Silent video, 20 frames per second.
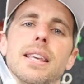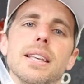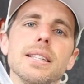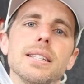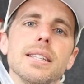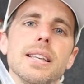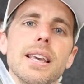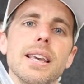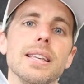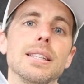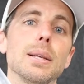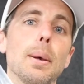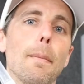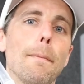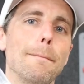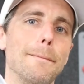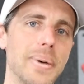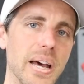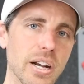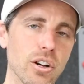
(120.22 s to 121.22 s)
this is
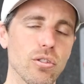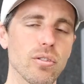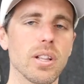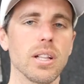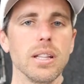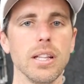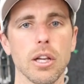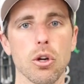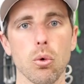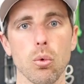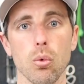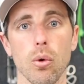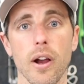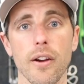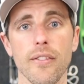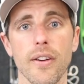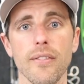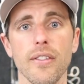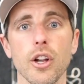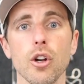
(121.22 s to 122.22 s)
better than Liquid
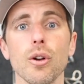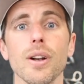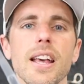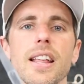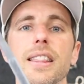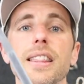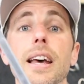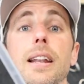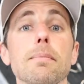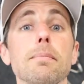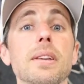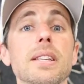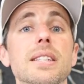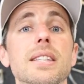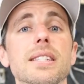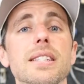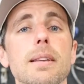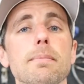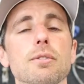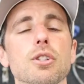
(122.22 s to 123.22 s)
Rock 500, that it meets
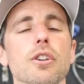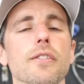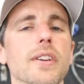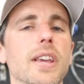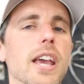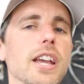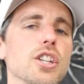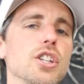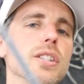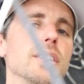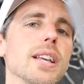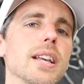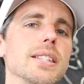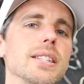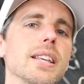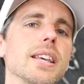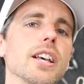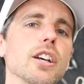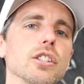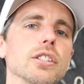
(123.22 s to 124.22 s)
the same certifications
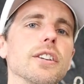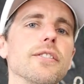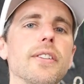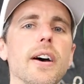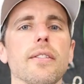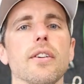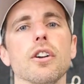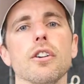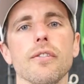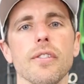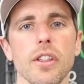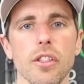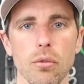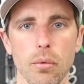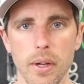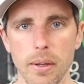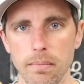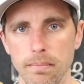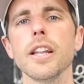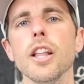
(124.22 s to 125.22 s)
as the Hilti 500
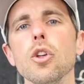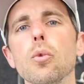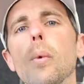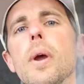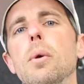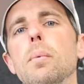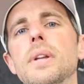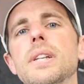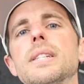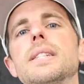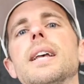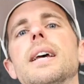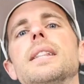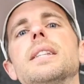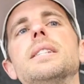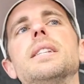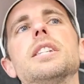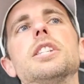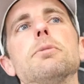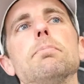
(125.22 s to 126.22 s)
V3. Now, the way we
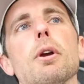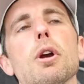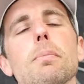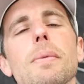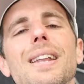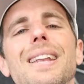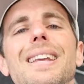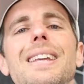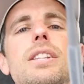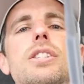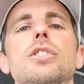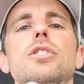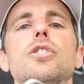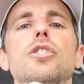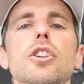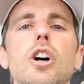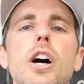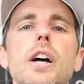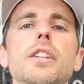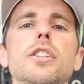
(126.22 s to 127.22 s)
designed this experiment is
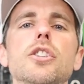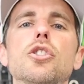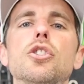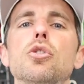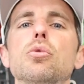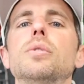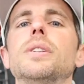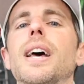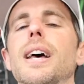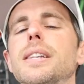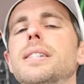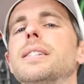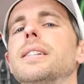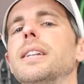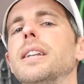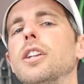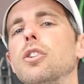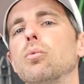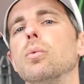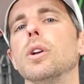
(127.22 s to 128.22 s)
not to test
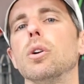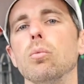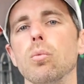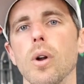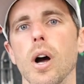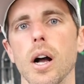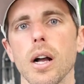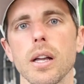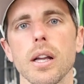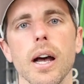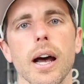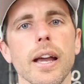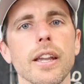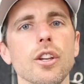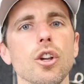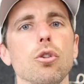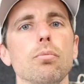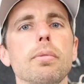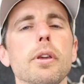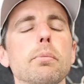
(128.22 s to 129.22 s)
it in real rock. I
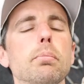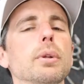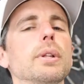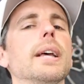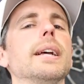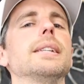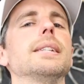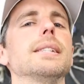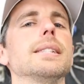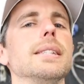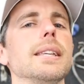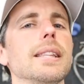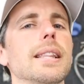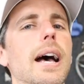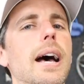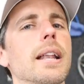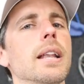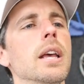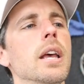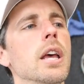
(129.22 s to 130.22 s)
know people like to see
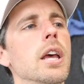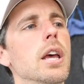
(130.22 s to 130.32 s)
that,